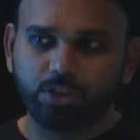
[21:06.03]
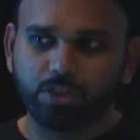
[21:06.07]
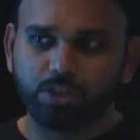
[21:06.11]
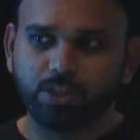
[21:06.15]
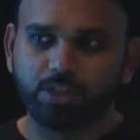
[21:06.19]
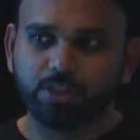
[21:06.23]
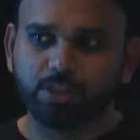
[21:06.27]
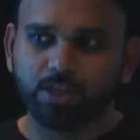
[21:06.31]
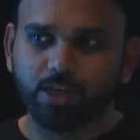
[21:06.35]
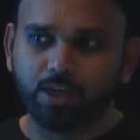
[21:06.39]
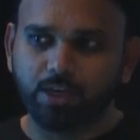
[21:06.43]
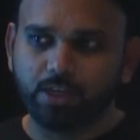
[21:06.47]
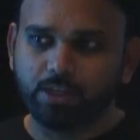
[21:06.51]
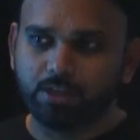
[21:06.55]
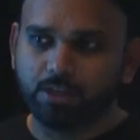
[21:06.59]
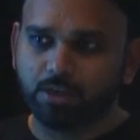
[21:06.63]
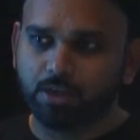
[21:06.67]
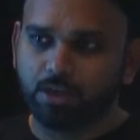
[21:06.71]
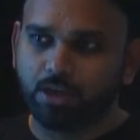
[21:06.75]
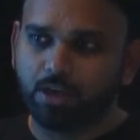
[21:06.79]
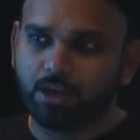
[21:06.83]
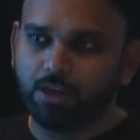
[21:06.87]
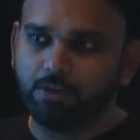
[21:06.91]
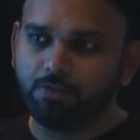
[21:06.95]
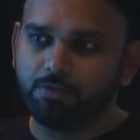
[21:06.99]
It's
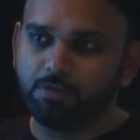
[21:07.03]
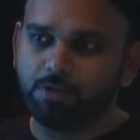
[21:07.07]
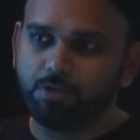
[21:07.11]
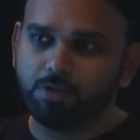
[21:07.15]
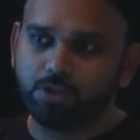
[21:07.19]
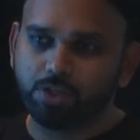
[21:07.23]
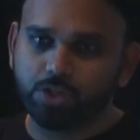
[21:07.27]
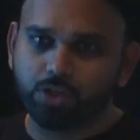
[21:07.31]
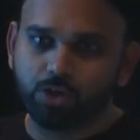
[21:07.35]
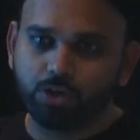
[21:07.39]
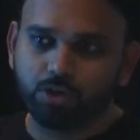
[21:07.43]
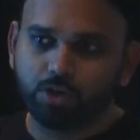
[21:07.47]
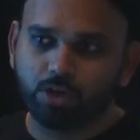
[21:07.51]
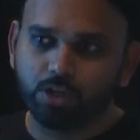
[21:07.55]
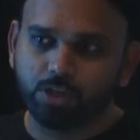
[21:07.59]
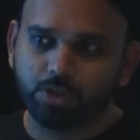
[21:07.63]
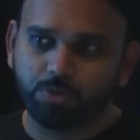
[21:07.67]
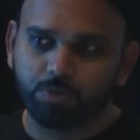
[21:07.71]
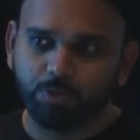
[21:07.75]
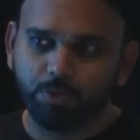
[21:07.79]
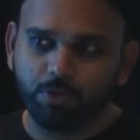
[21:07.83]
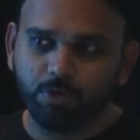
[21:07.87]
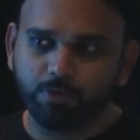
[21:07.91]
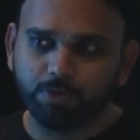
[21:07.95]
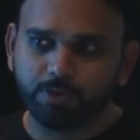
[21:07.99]
give you zero knowledge
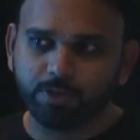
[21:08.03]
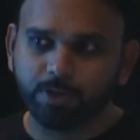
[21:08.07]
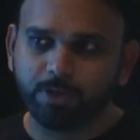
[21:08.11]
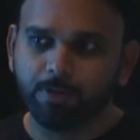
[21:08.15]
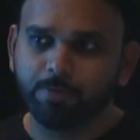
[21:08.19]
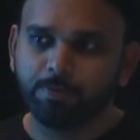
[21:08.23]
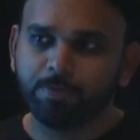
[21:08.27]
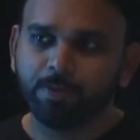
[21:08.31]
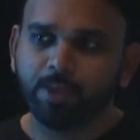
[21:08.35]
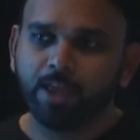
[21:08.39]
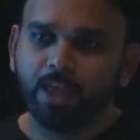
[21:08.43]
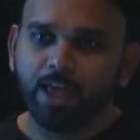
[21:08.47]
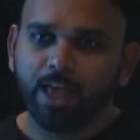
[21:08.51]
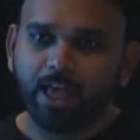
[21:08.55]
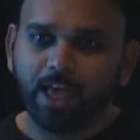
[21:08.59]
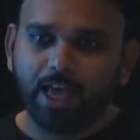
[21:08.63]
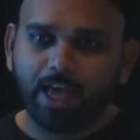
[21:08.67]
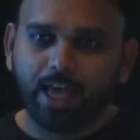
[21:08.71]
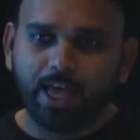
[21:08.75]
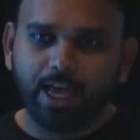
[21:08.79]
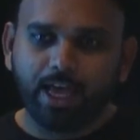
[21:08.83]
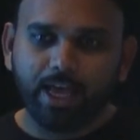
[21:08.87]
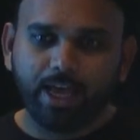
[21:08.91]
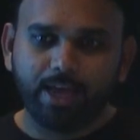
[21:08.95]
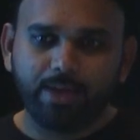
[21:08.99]
proofs,
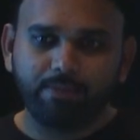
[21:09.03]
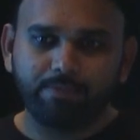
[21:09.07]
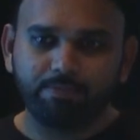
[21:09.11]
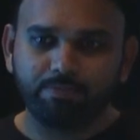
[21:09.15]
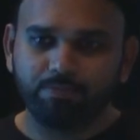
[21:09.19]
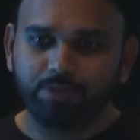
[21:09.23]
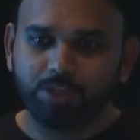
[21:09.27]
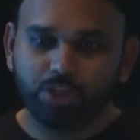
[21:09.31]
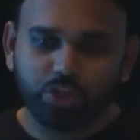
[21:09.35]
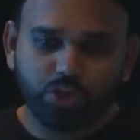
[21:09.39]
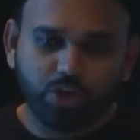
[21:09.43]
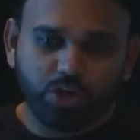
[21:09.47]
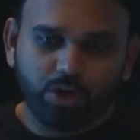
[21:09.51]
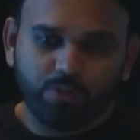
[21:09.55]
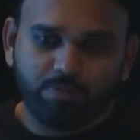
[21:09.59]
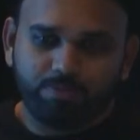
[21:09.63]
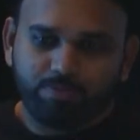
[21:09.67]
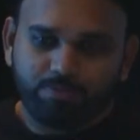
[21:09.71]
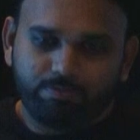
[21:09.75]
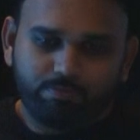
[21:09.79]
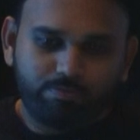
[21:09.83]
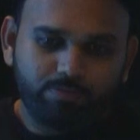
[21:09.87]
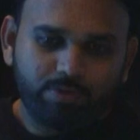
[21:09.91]
and the script.